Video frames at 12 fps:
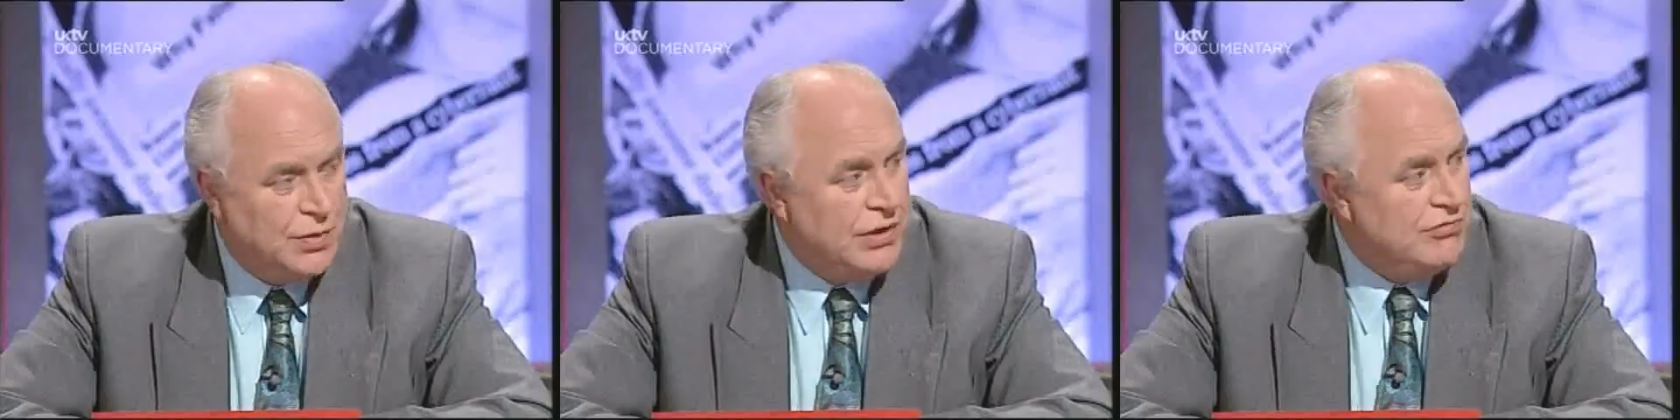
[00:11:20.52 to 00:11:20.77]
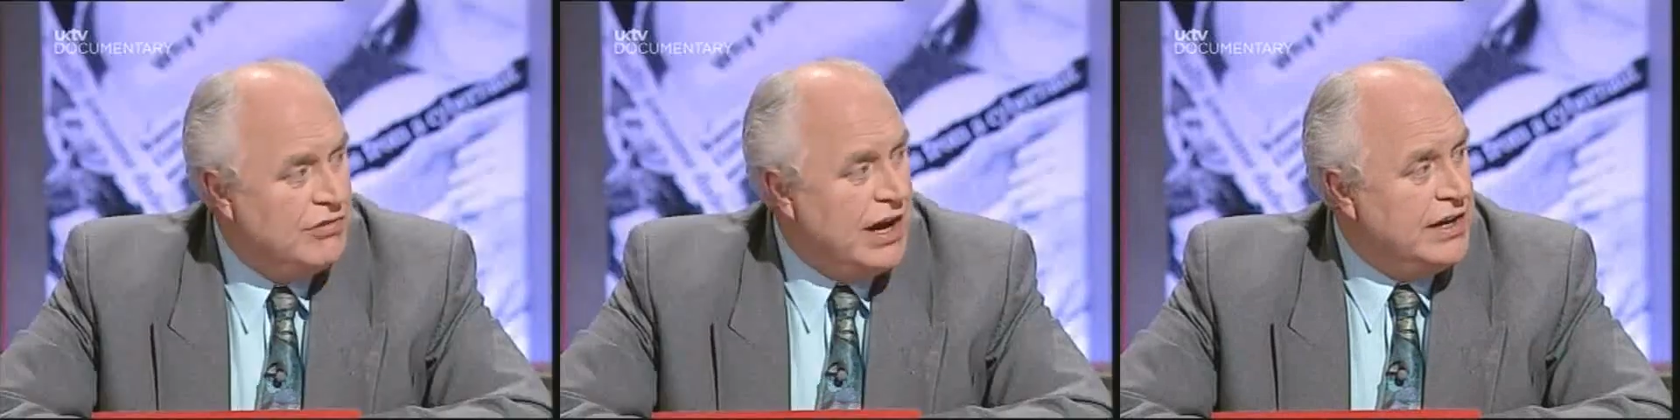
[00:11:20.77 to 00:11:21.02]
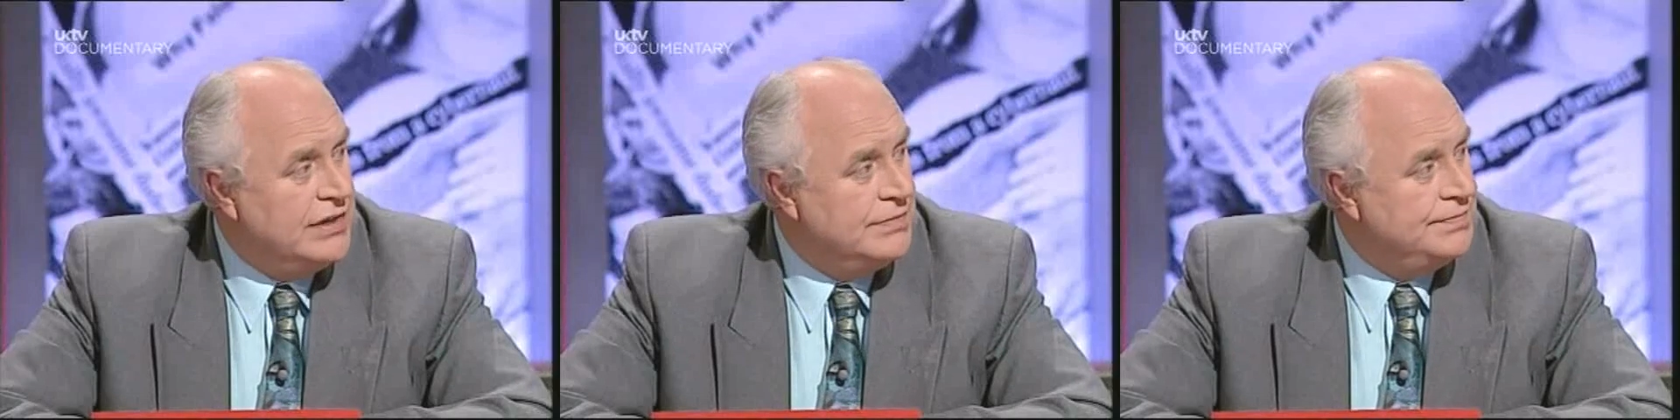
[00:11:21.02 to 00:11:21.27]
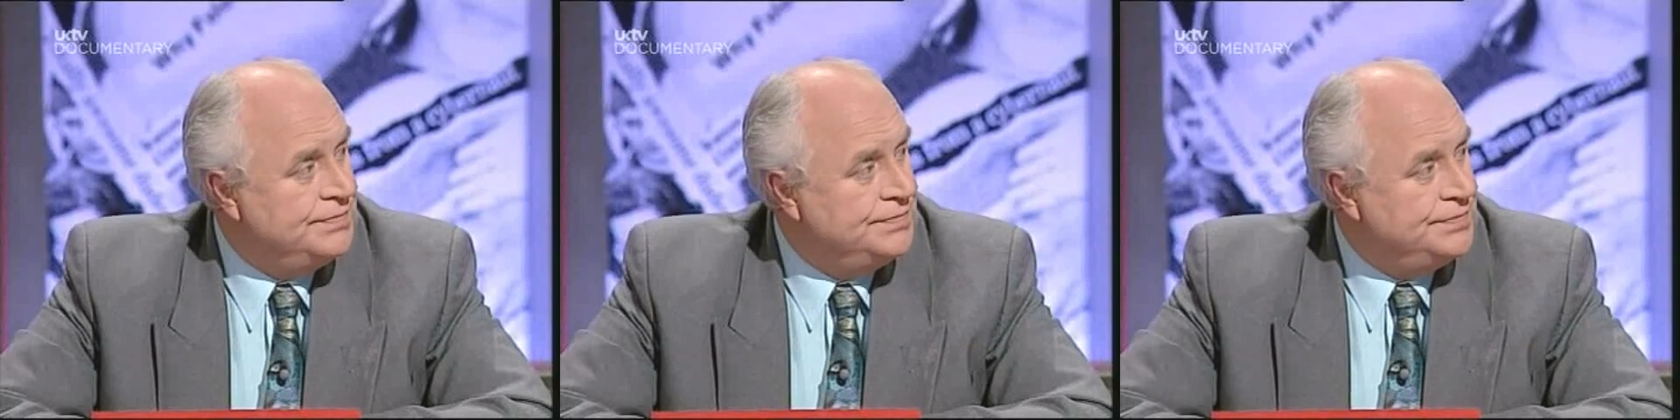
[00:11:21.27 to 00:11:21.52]
went red,
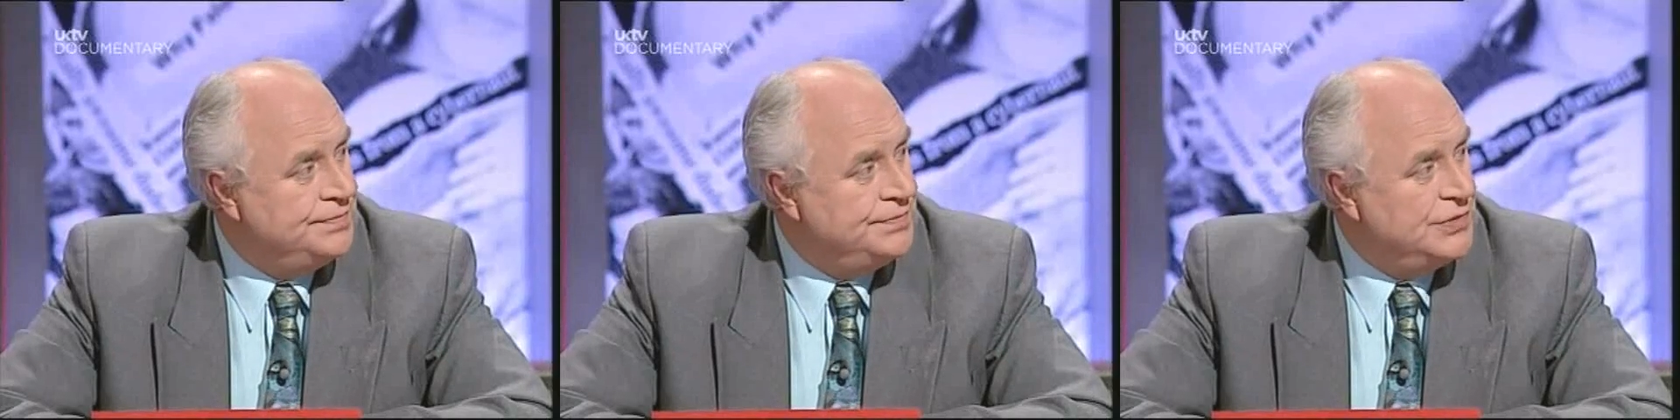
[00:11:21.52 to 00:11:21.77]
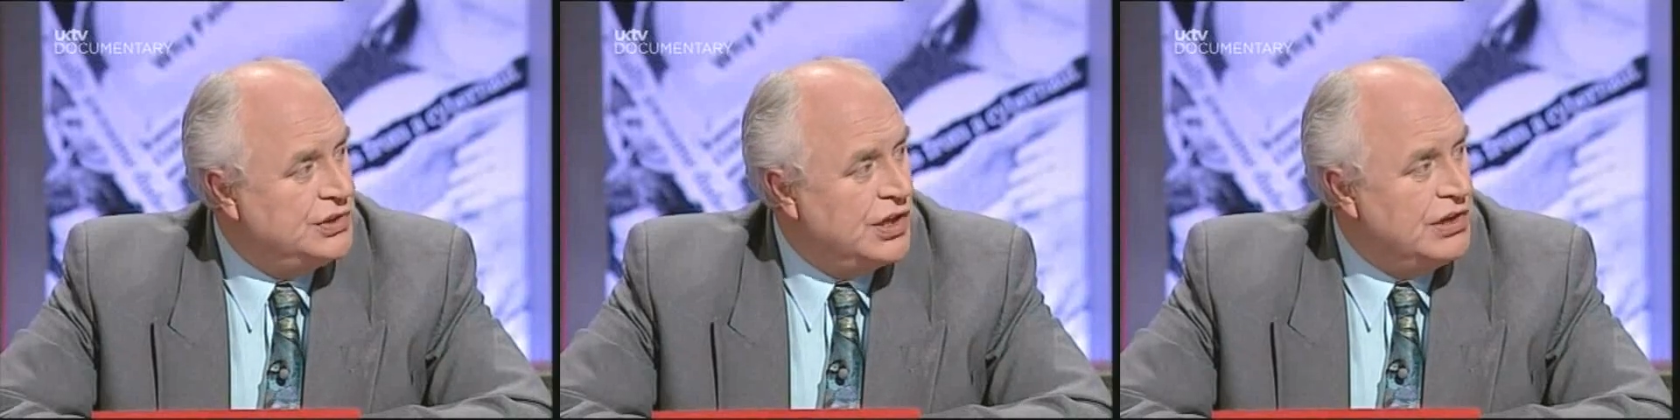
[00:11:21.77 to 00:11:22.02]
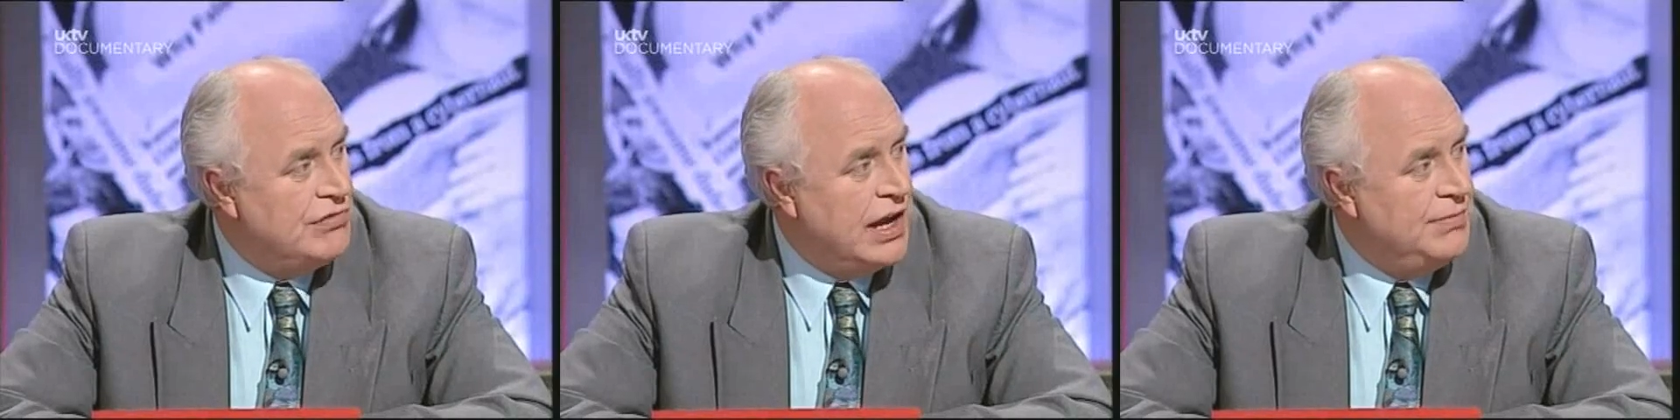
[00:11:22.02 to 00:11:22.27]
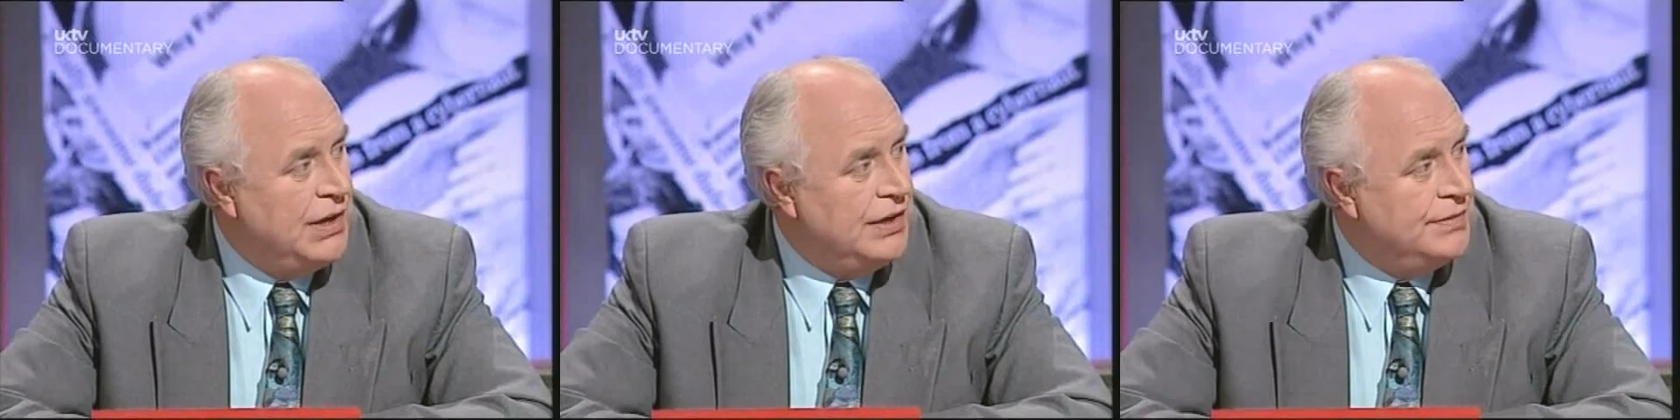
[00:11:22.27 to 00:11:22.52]
so they ran
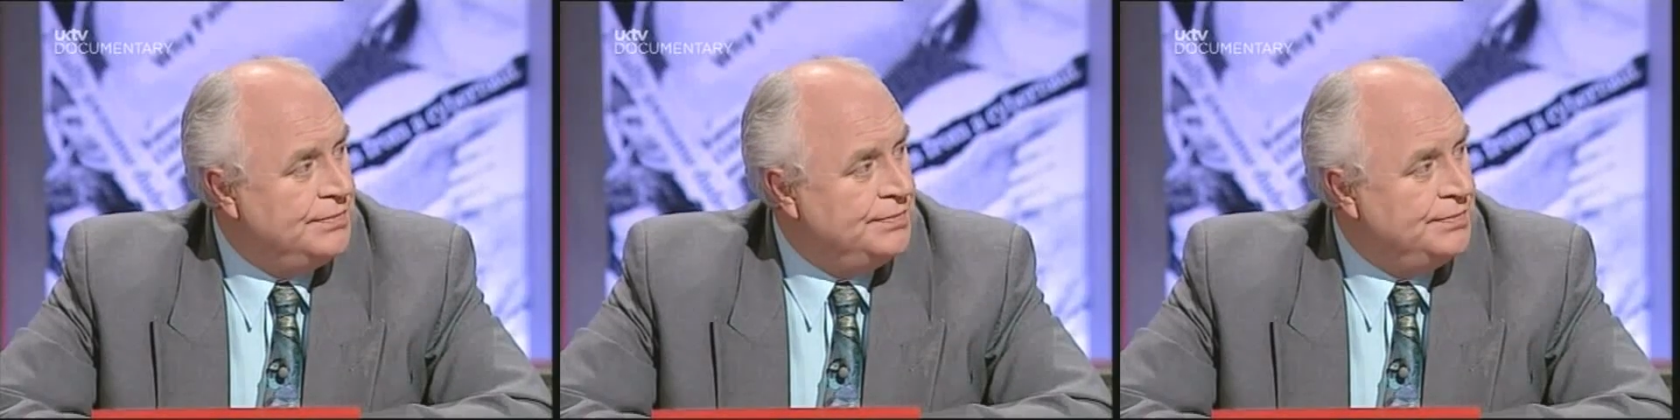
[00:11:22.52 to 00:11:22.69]
him in.